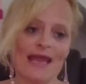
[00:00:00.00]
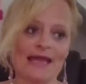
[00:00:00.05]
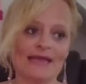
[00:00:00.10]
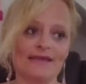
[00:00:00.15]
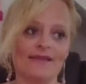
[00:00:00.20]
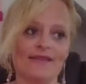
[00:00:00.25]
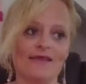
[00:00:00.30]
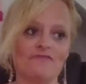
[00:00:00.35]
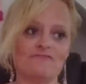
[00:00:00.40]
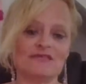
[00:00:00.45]

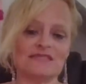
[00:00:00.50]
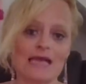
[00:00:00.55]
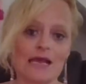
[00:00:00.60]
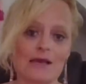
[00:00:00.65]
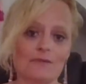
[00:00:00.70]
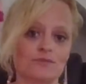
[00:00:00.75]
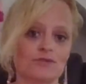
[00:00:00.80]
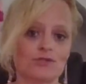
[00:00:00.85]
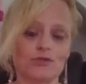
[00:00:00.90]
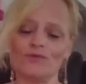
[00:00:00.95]
And there is
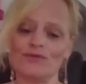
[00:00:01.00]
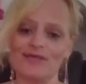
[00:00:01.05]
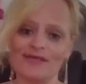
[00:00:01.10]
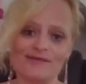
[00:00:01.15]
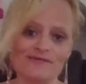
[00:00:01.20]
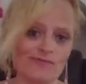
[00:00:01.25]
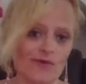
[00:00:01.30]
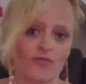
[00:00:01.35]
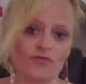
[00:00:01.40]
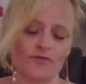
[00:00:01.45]
absolutely
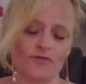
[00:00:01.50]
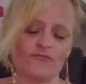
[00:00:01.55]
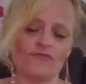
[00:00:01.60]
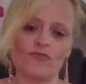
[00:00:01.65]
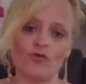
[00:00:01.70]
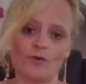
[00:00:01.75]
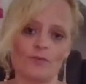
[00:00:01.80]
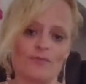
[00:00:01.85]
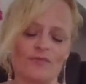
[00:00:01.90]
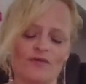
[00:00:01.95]
nothing
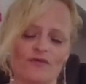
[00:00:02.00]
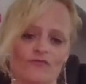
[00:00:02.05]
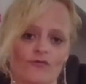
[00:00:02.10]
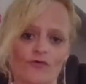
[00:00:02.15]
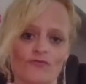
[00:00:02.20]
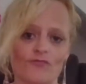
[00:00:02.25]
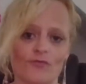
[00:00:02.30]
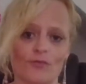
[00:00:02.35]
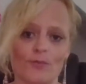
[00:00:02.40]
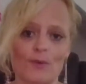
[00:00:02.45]
wrong in being
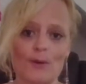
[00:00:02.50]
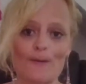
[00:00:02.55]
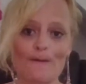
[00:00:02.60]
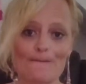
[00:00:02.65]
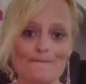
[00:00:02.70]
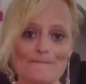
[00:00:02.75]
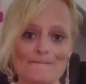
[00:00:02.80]
vulnerable.